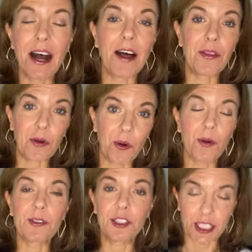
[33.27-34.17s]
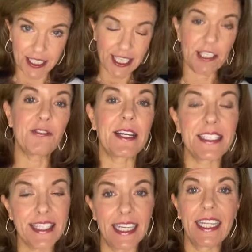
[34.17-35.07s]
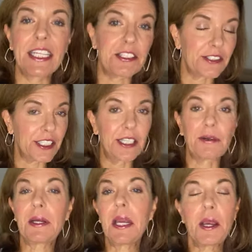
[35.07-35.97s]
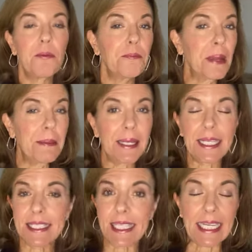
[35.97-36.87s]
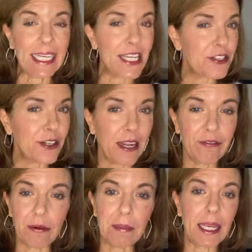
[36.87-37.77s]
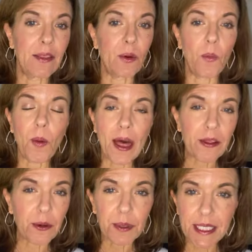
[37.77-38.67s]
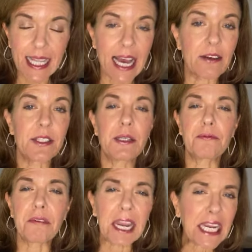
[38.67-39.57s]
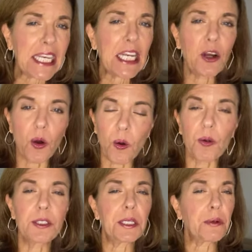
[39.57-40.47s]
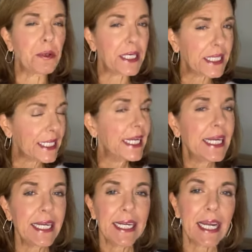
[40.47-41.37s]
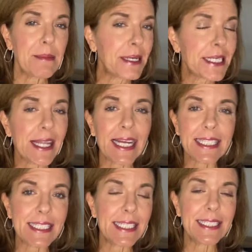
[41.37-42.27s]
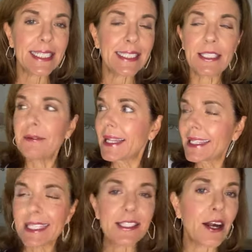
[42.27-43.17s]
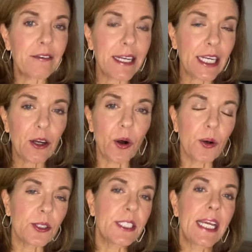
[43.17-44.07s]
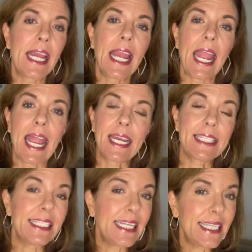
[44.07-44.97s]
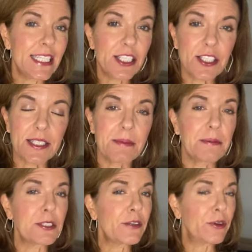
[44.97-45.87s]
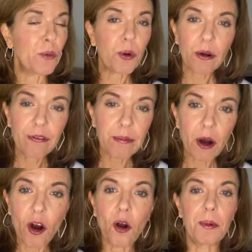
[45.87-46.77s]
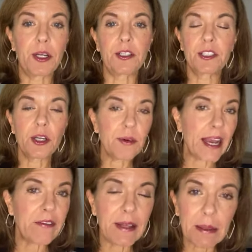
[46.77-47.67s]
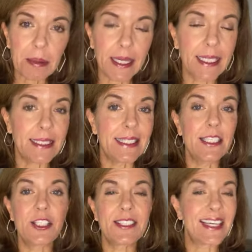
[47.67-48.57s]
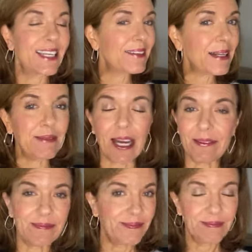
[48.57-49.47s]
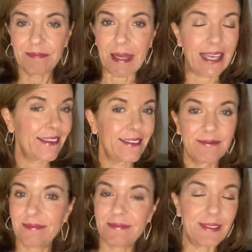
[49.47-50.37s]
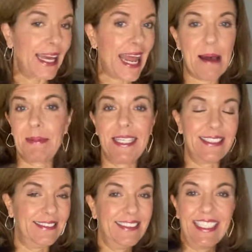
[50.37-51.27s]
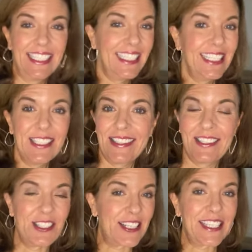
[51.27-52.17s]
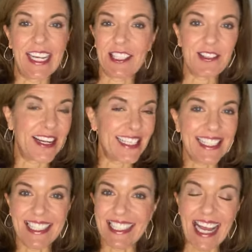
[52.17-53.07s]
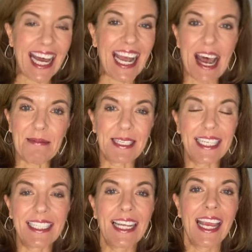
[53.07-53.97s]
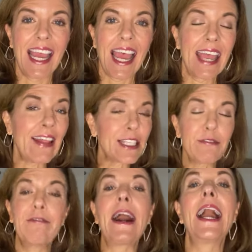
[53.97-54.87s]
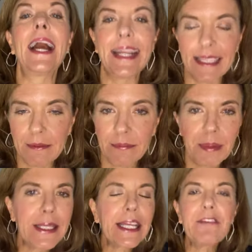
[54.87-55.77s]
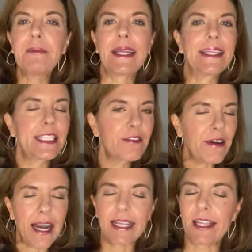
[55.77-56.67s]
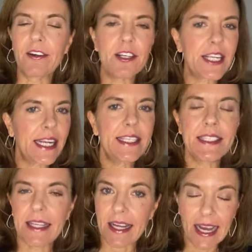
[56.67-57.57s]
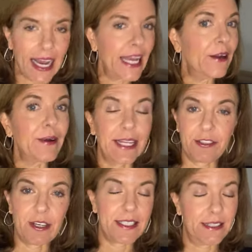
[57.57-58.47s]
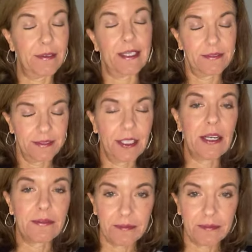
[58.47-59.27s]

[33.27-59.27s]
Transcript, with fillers: on the whole just get dressed thing and you're you know maybe it's like yesterday for me the weather was lousy rainy cold you know we're coming into that season in new england it's already cold and it's easy to just especially if you work from home or you don't have any plans it's easy to just say yeah no beth not happening just get dressed it's not happening and that's fine believe me that's fine there are days I don't get dressy, well, you know,